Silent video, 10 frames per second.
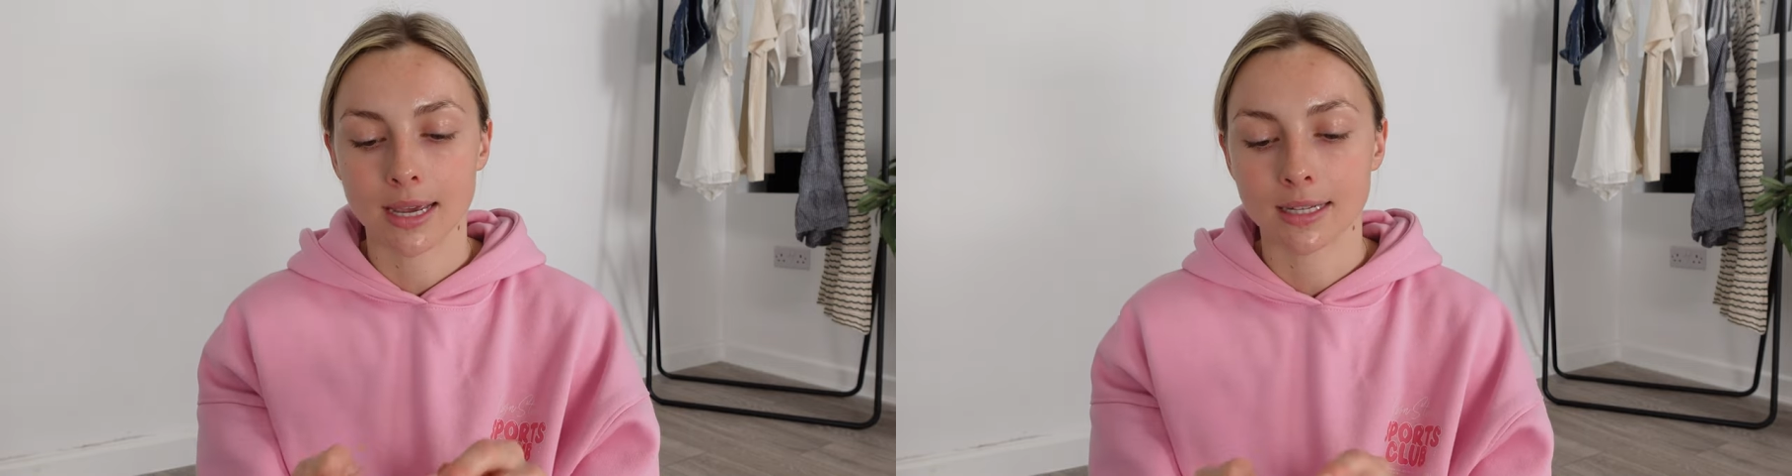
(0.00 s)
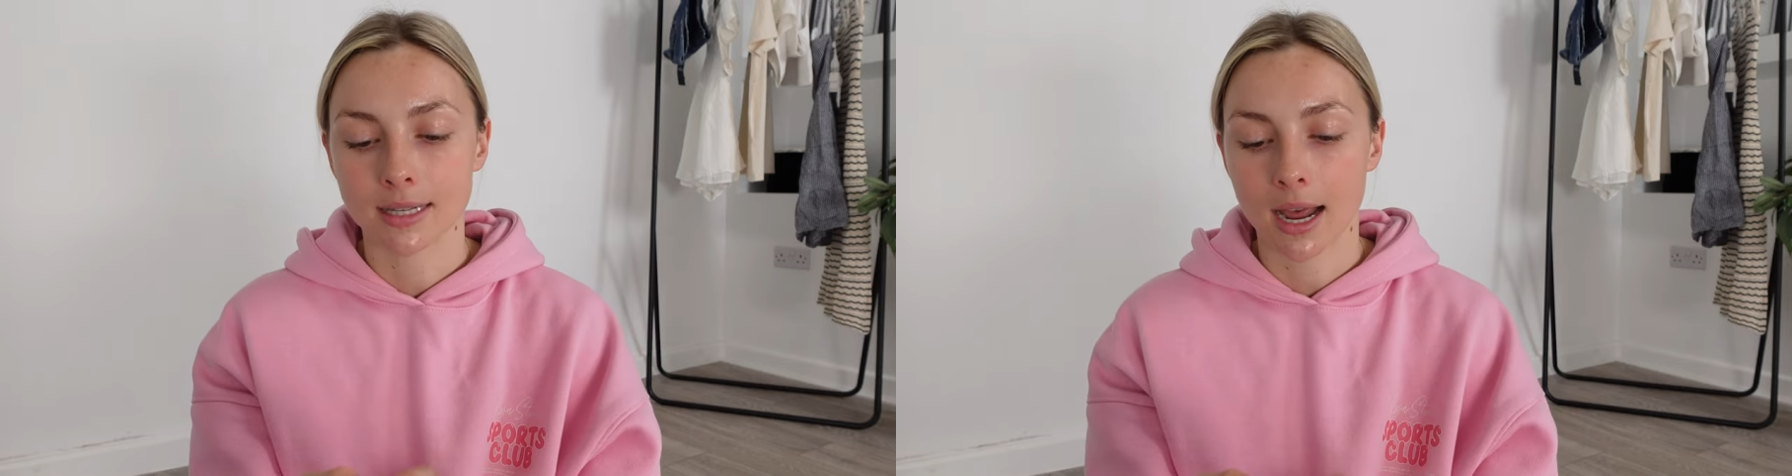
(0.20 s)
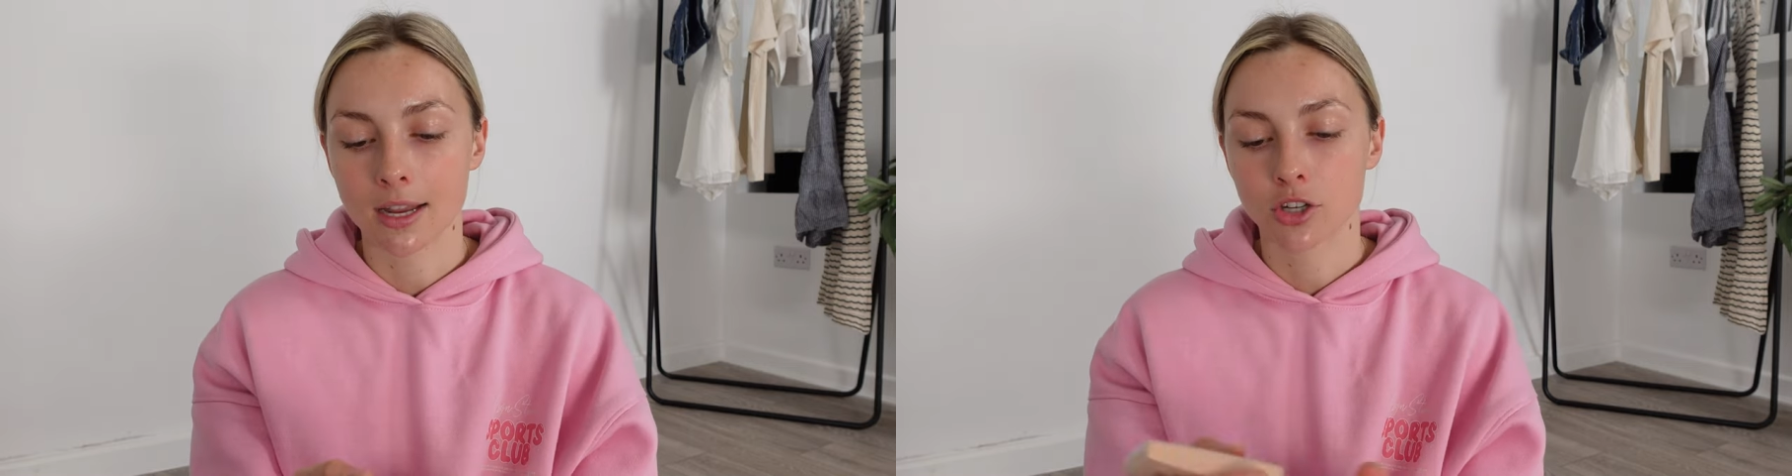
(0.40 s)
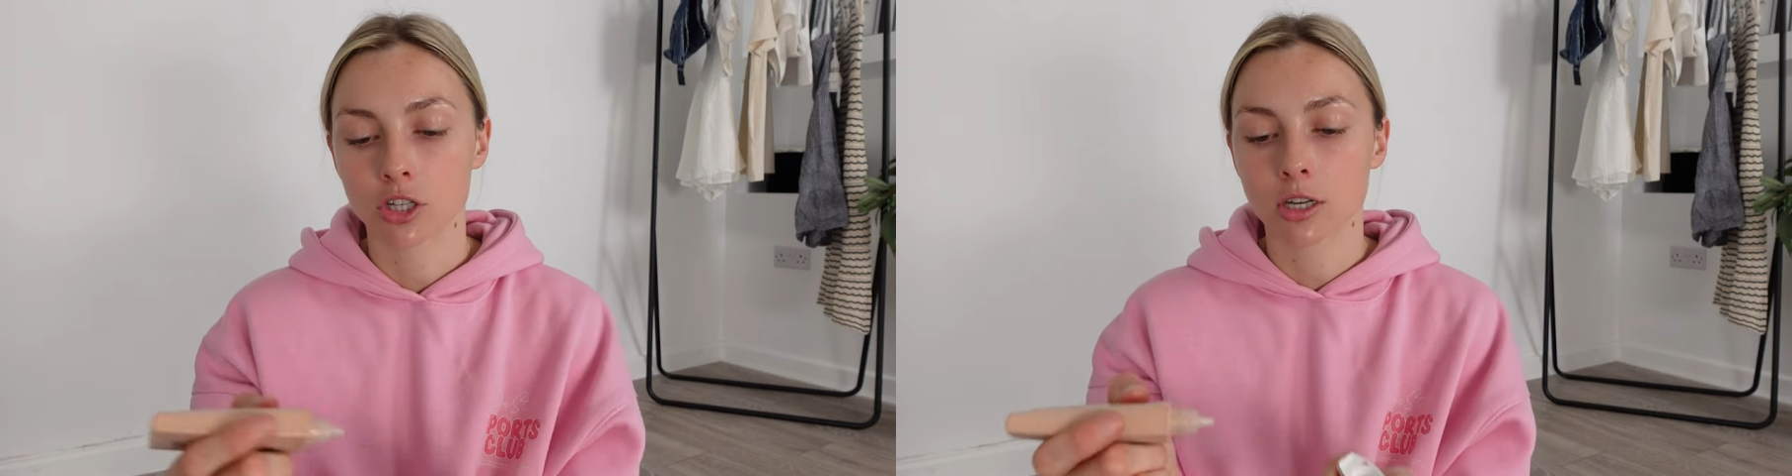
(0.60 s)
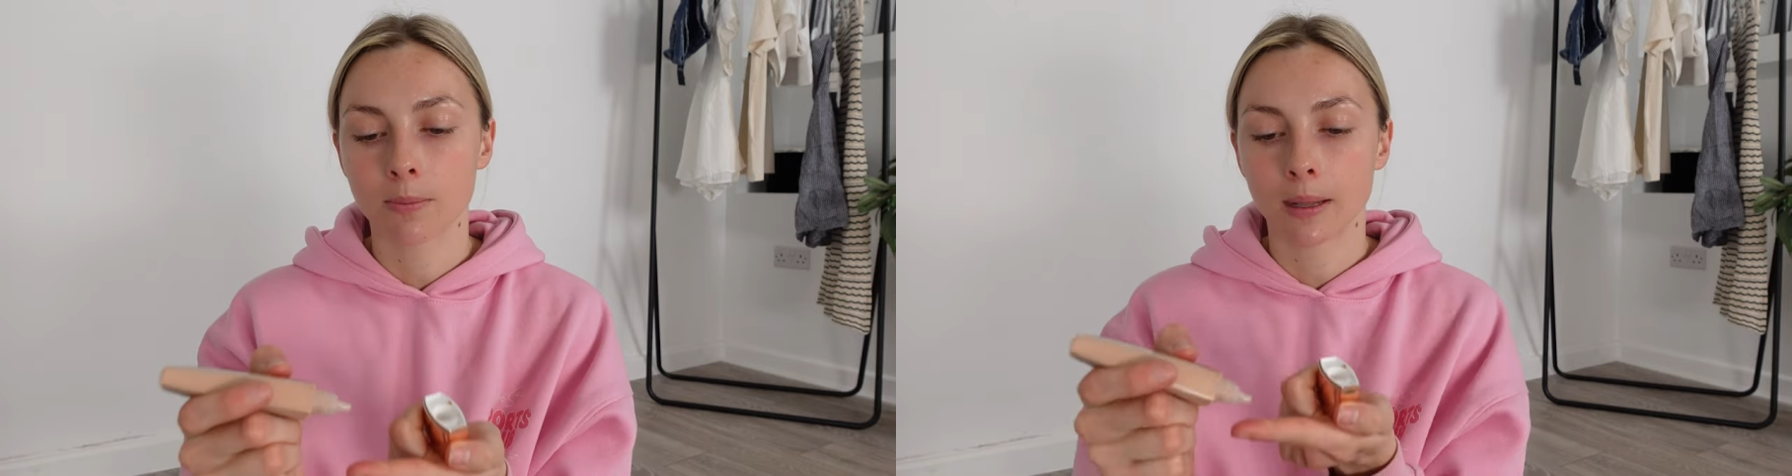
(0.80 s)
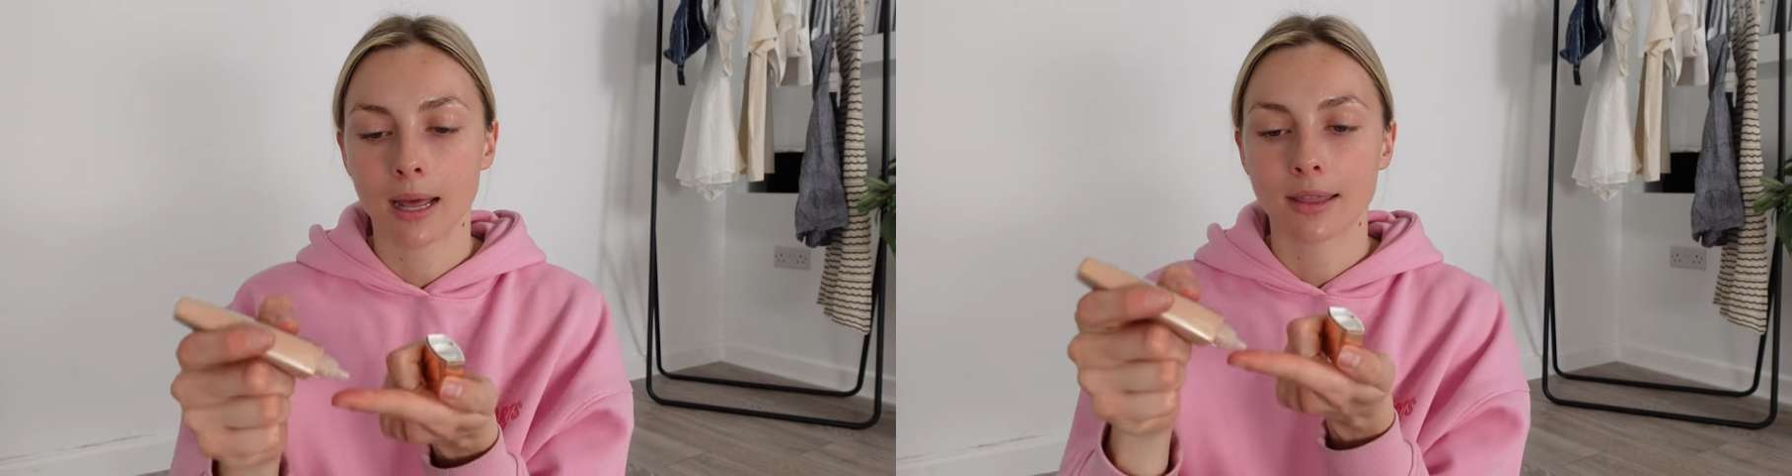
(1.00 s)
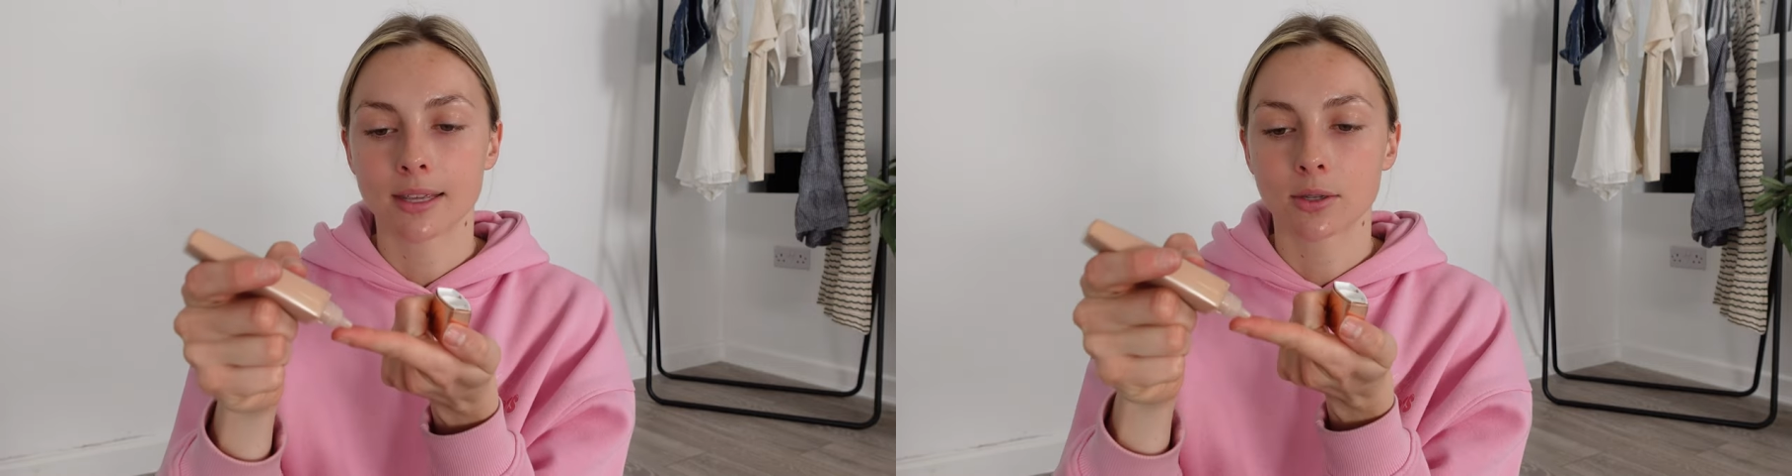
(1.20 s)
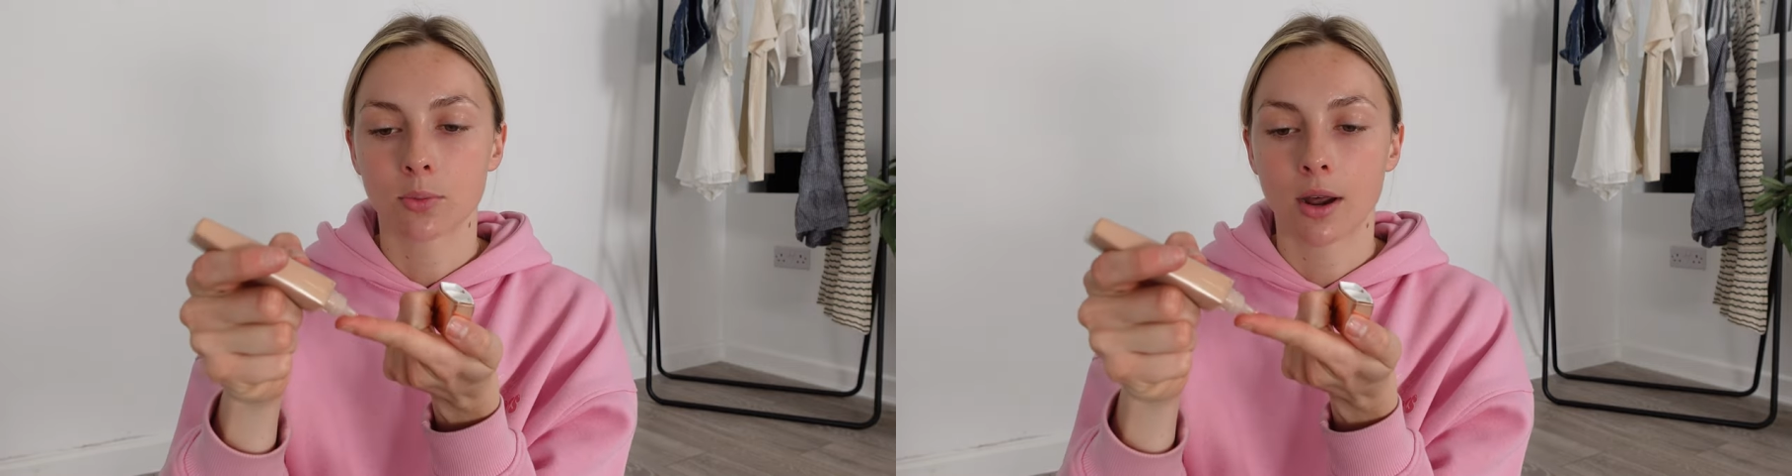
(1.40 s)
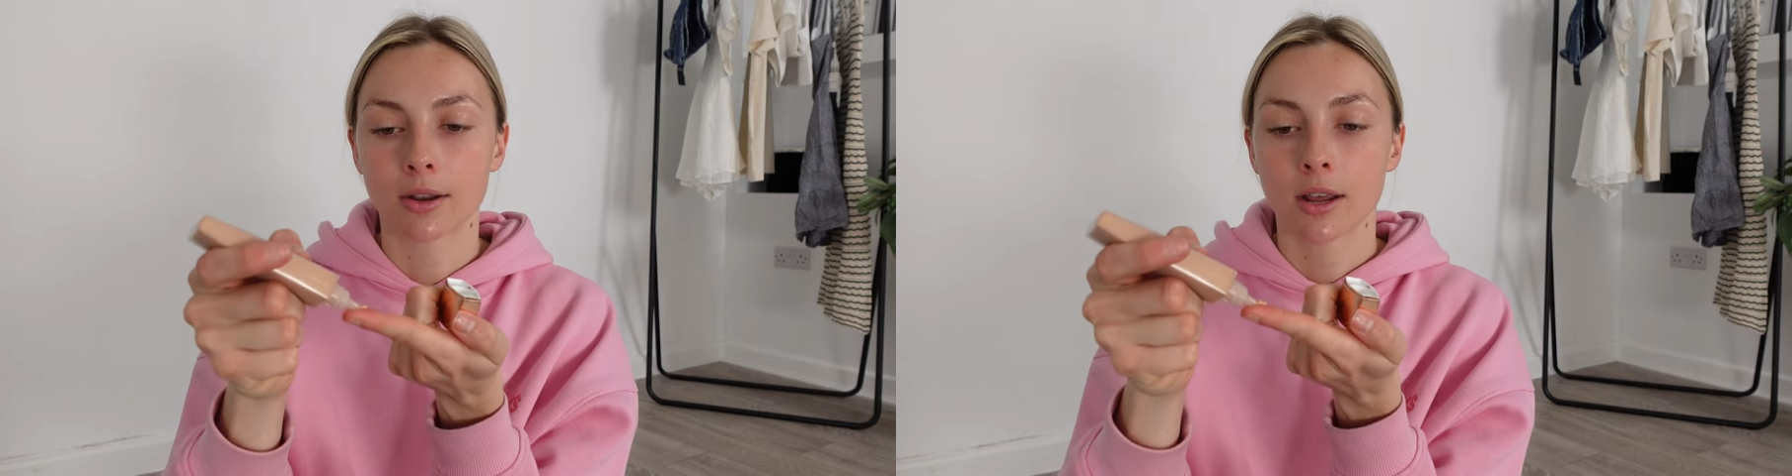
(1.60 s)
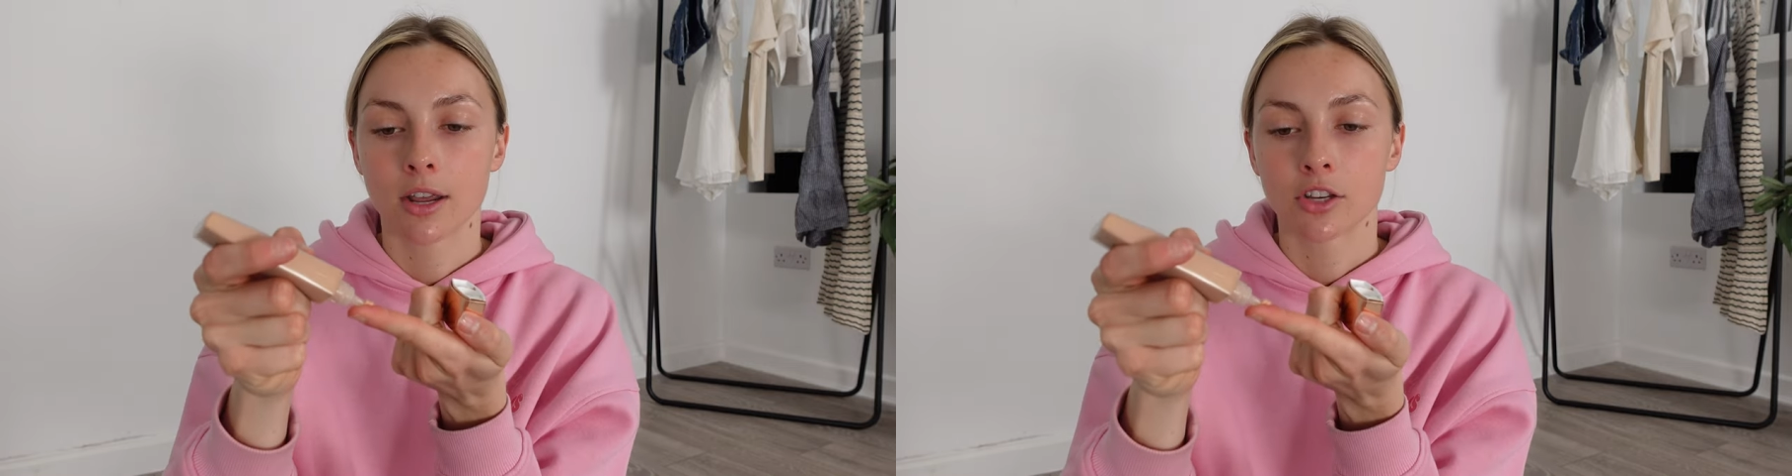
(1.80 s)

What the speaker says: is I just apply this one